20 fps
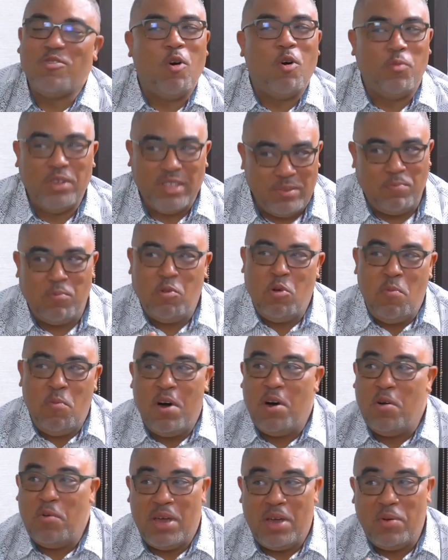always blow
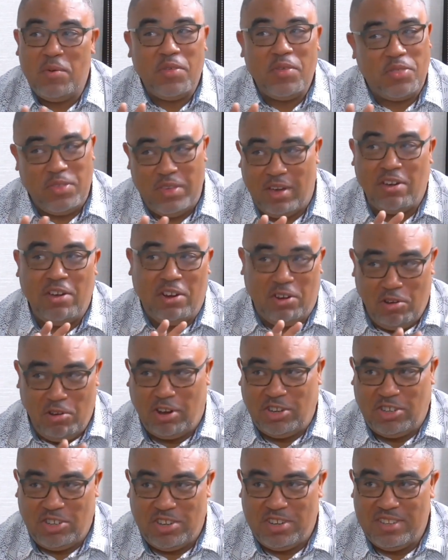my away with your
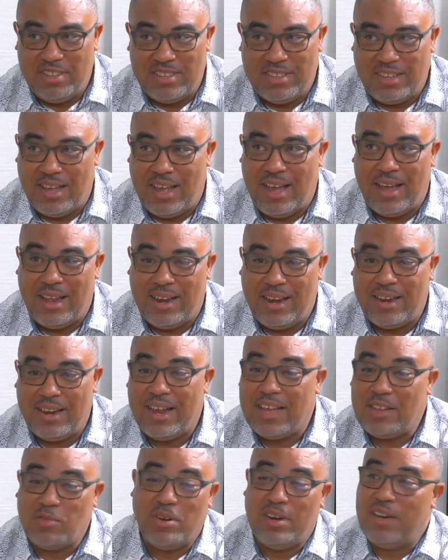concoctions, and, and,
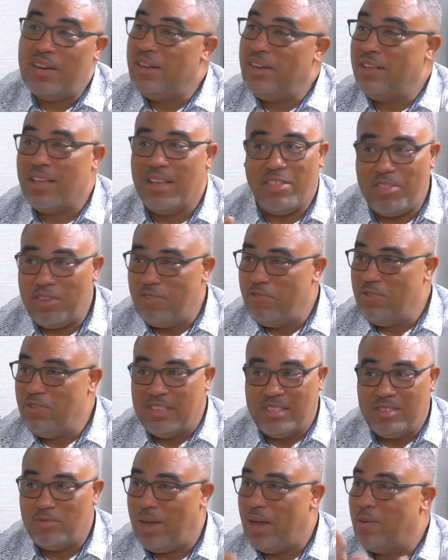that's one of the, the,
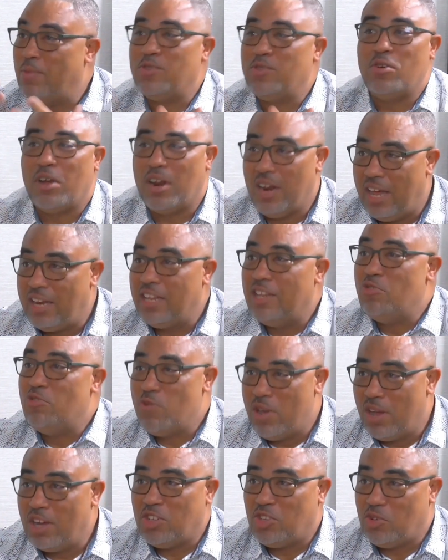reasons why I'm so glad you're
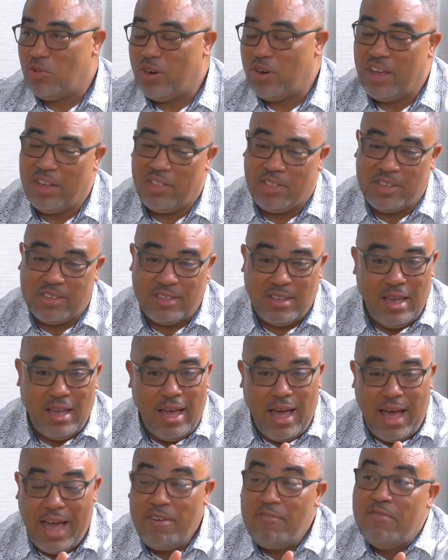doing a show like this.
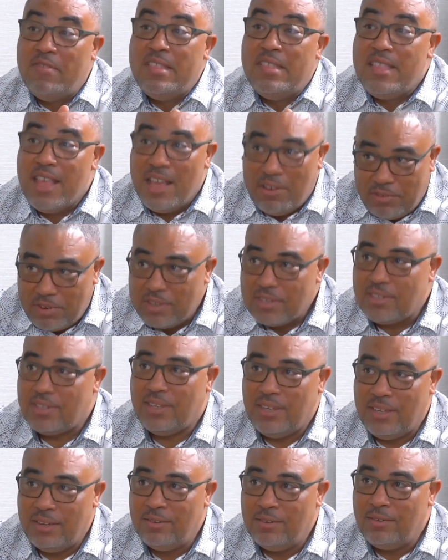I have never
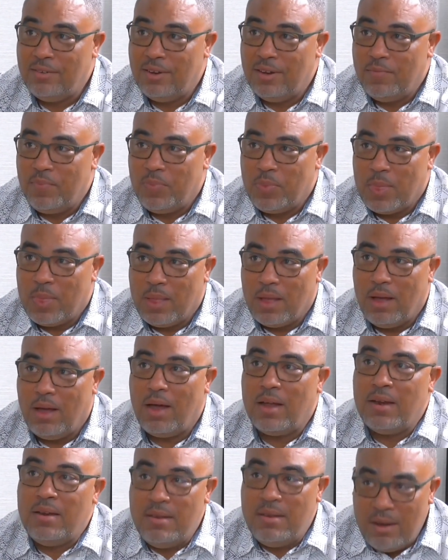seen
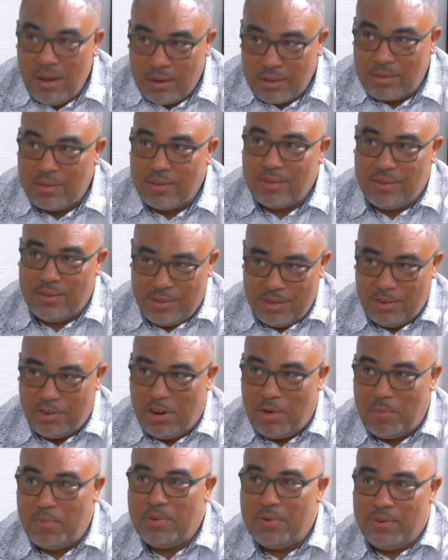a nut
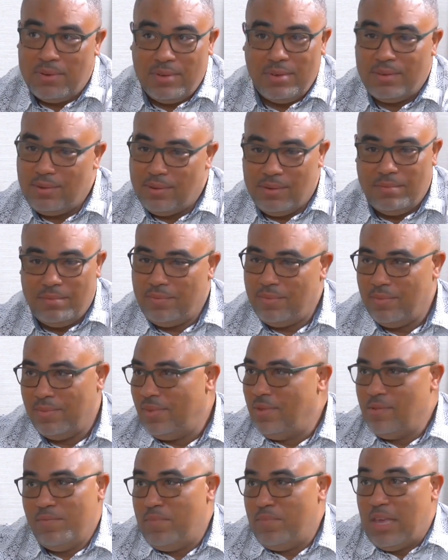syrup
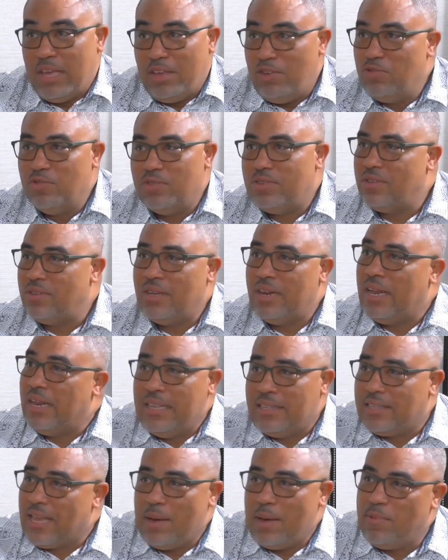being used in any
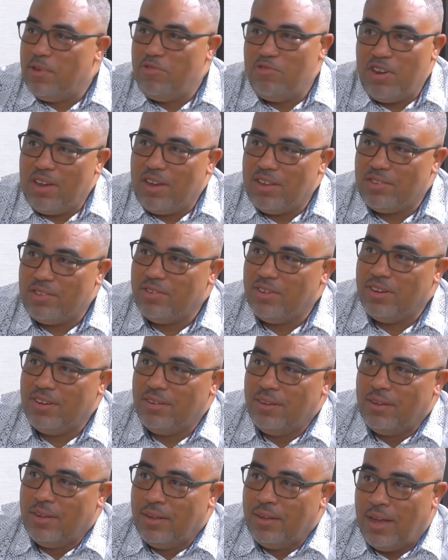type of drink at all.
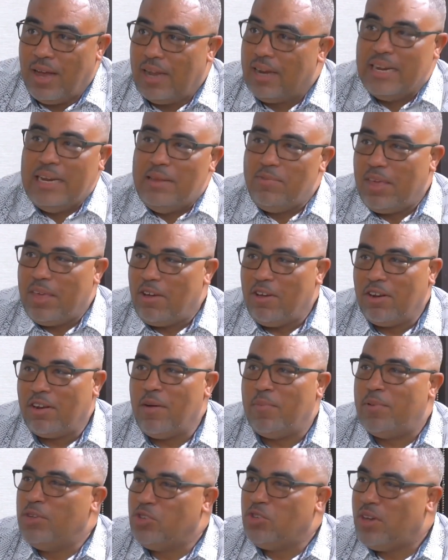I didn't think on
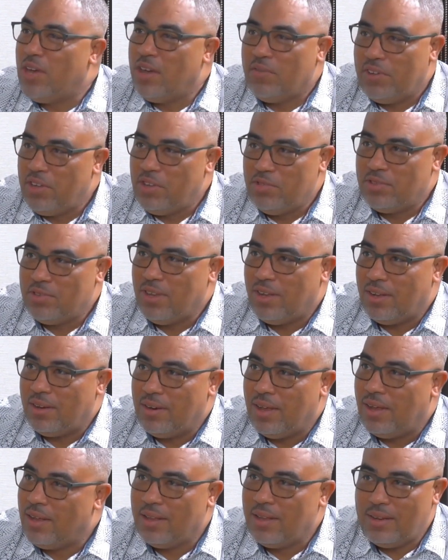cup of joe ever used that.
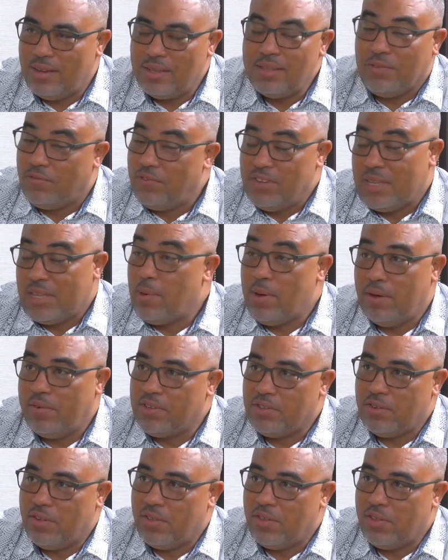that. That's the first time I ever saw